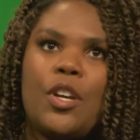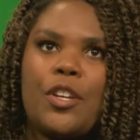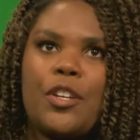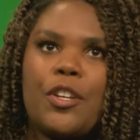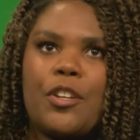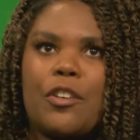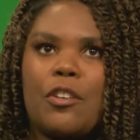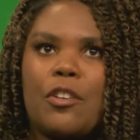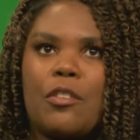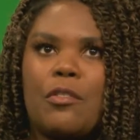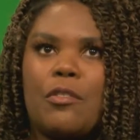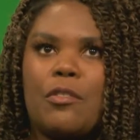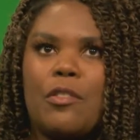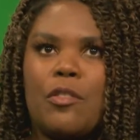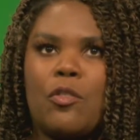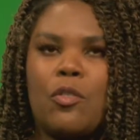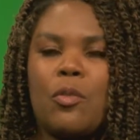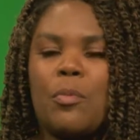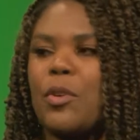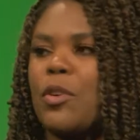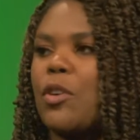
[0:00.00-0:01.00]
your
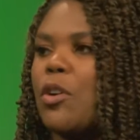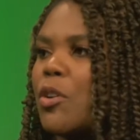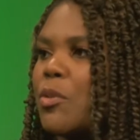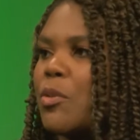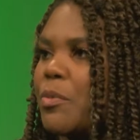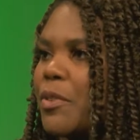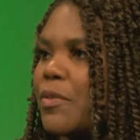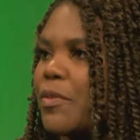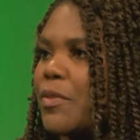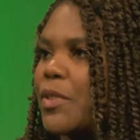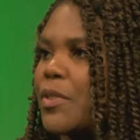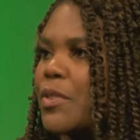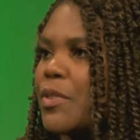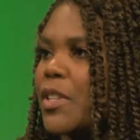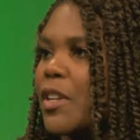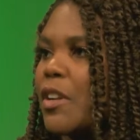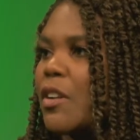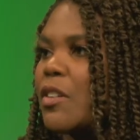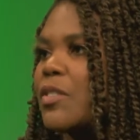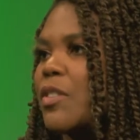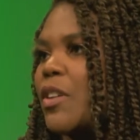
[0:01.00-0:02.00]
normal code reviews,
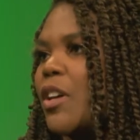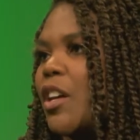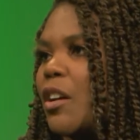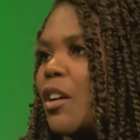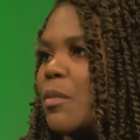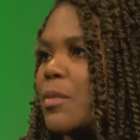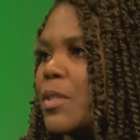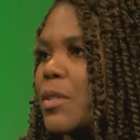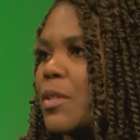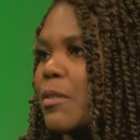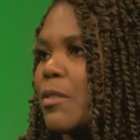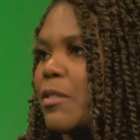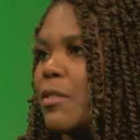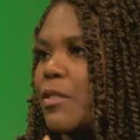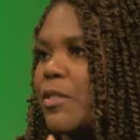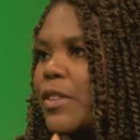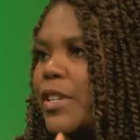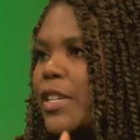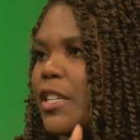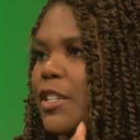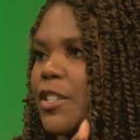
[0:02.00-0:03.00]
it also helps
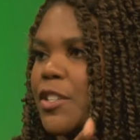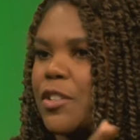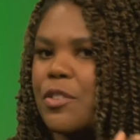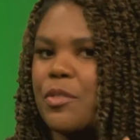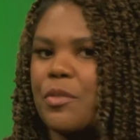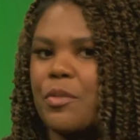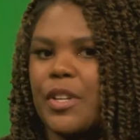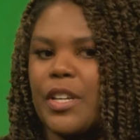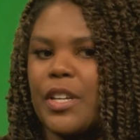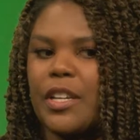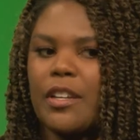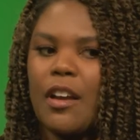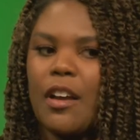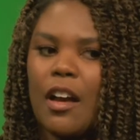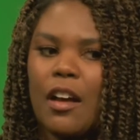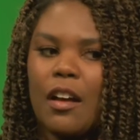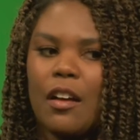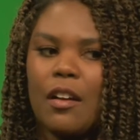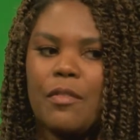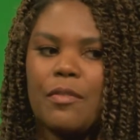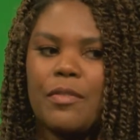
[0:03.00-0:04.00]
create a degree
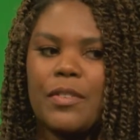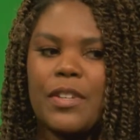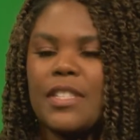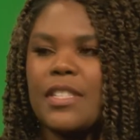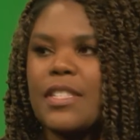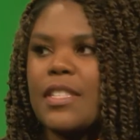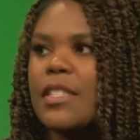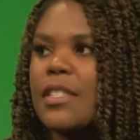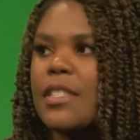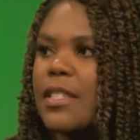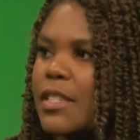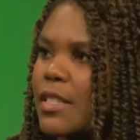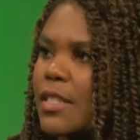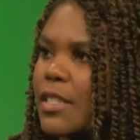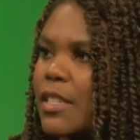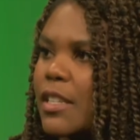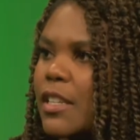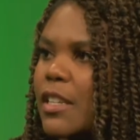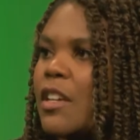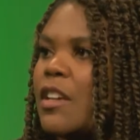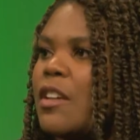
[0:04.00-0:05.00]
of
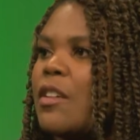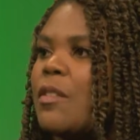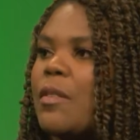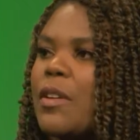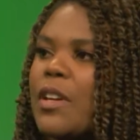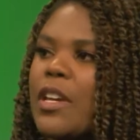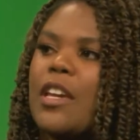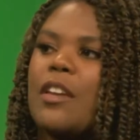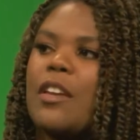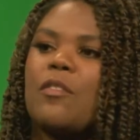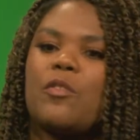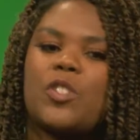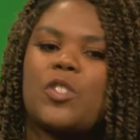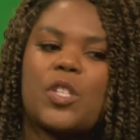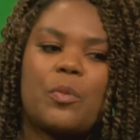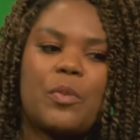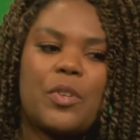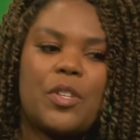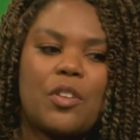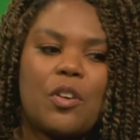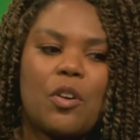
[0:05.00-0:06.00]
consistency. Okay, well, so
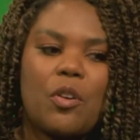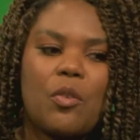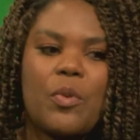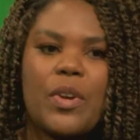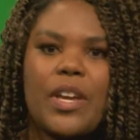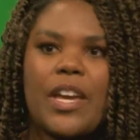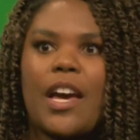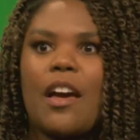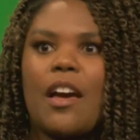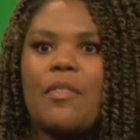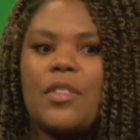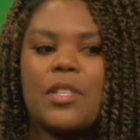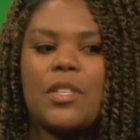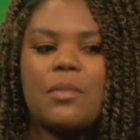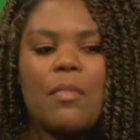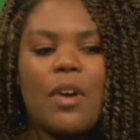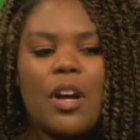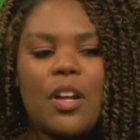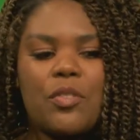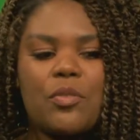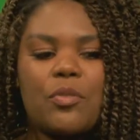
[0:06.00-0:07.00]
we know we have this
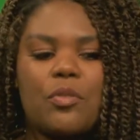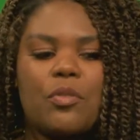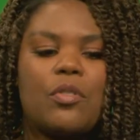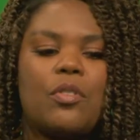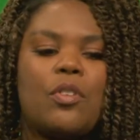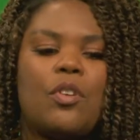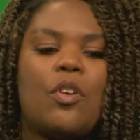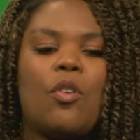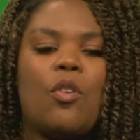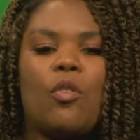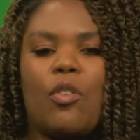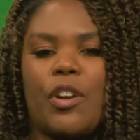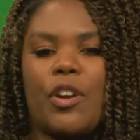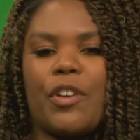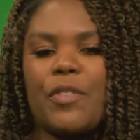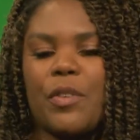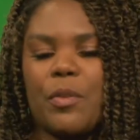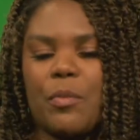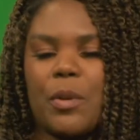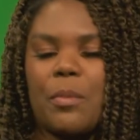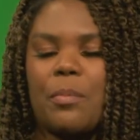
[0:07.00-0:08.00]
module, or if
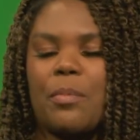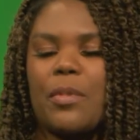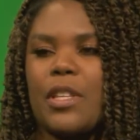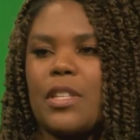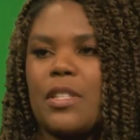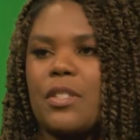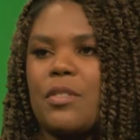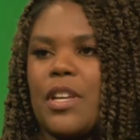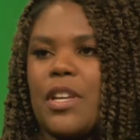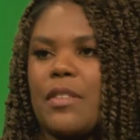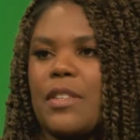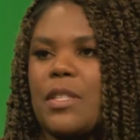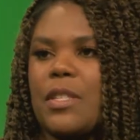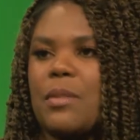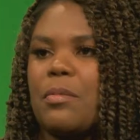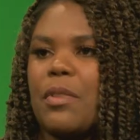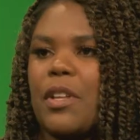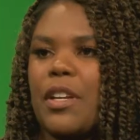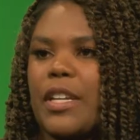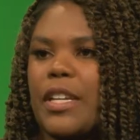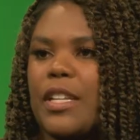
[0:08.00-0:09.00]
you're WordPress, you have this
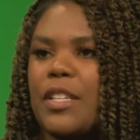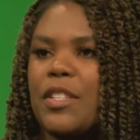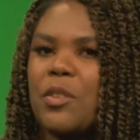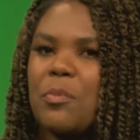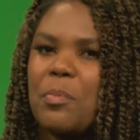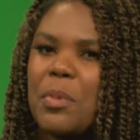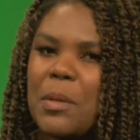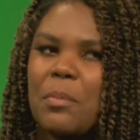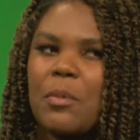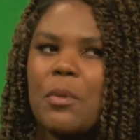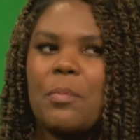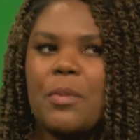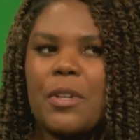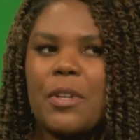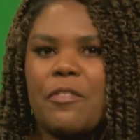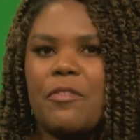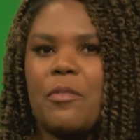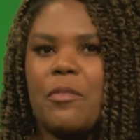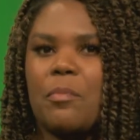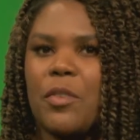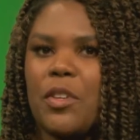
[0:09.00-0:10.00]
plugin. So people are
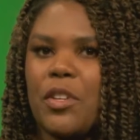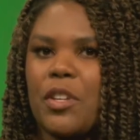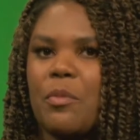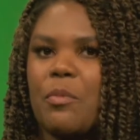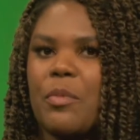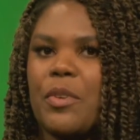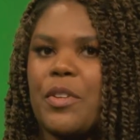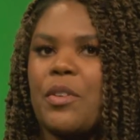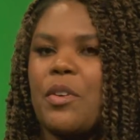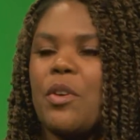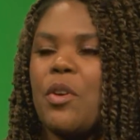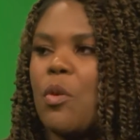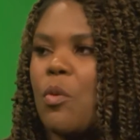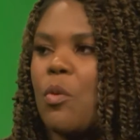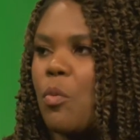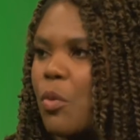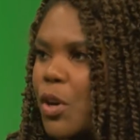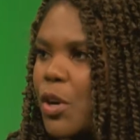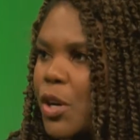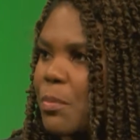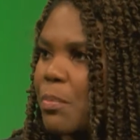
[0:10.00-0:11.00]
pretty familiar with
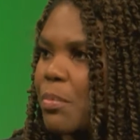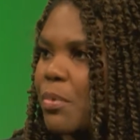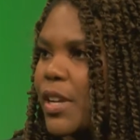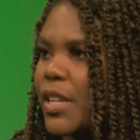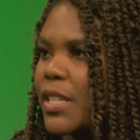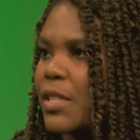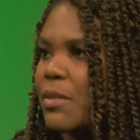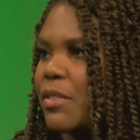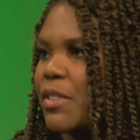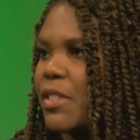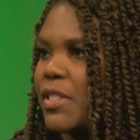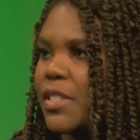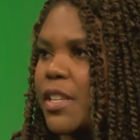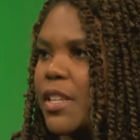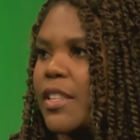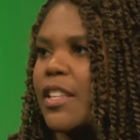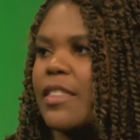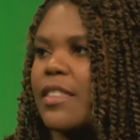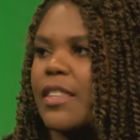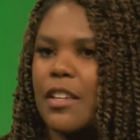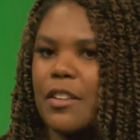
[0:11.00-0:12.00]
WordPress when you say
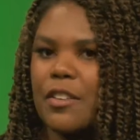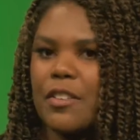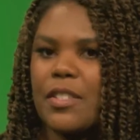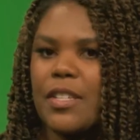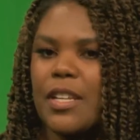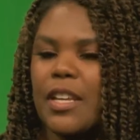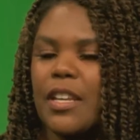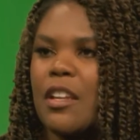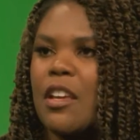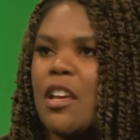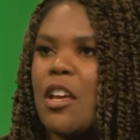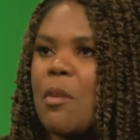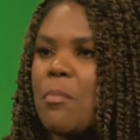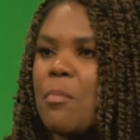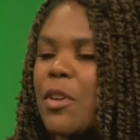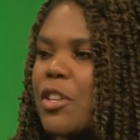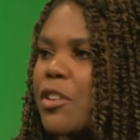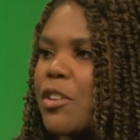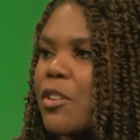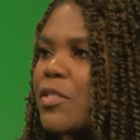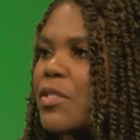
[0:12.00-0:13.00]
that, they understand.
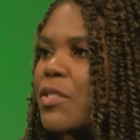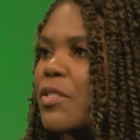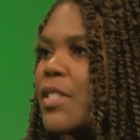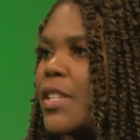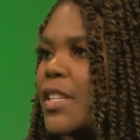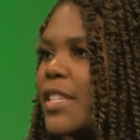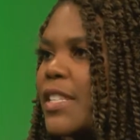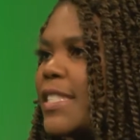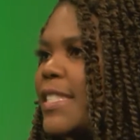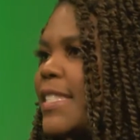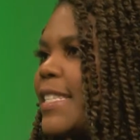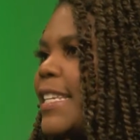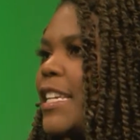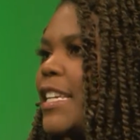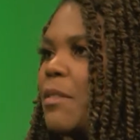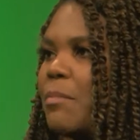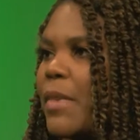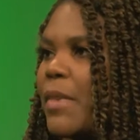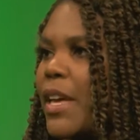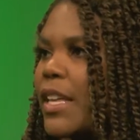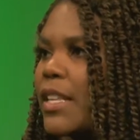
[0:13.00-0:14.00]
But you also say
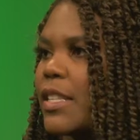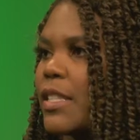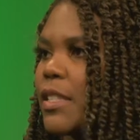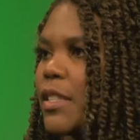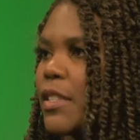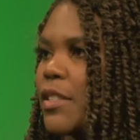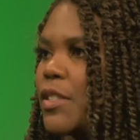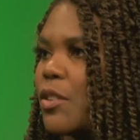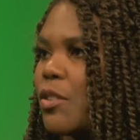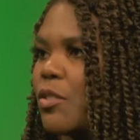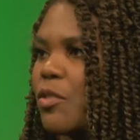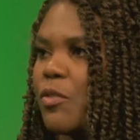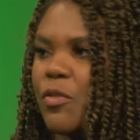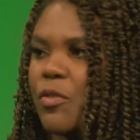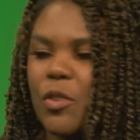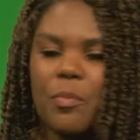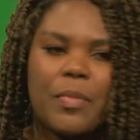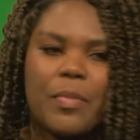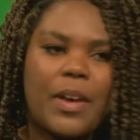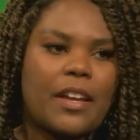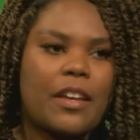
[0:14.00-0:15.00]
CMS. So
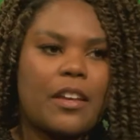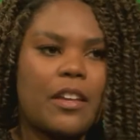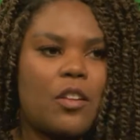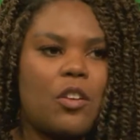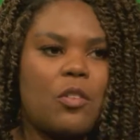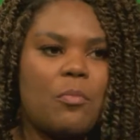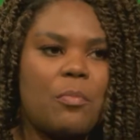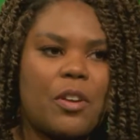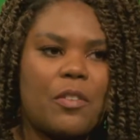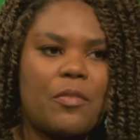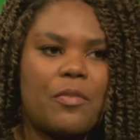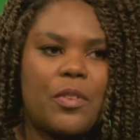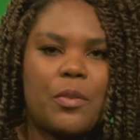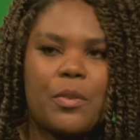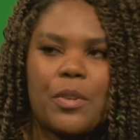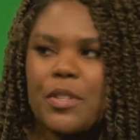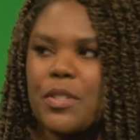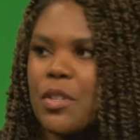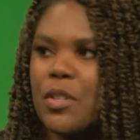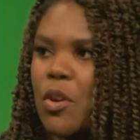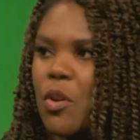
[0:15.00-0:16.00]
for back at home, our
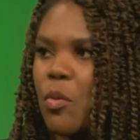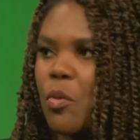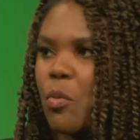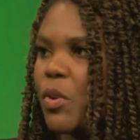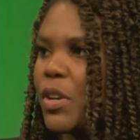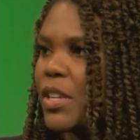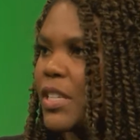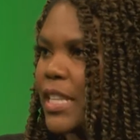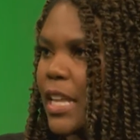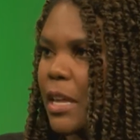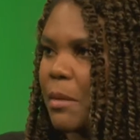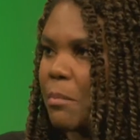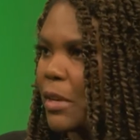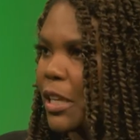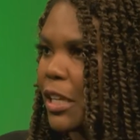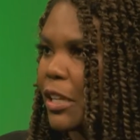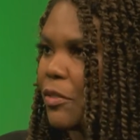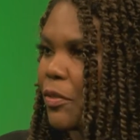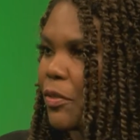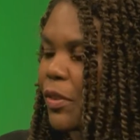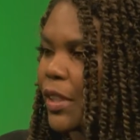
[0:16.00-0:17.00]
viewers, what does that
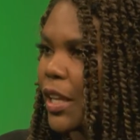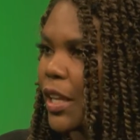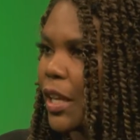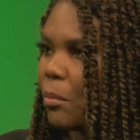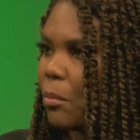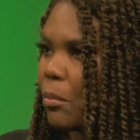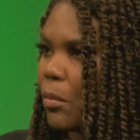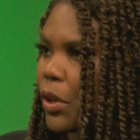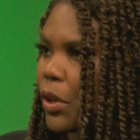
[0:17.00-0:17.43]
mean for them?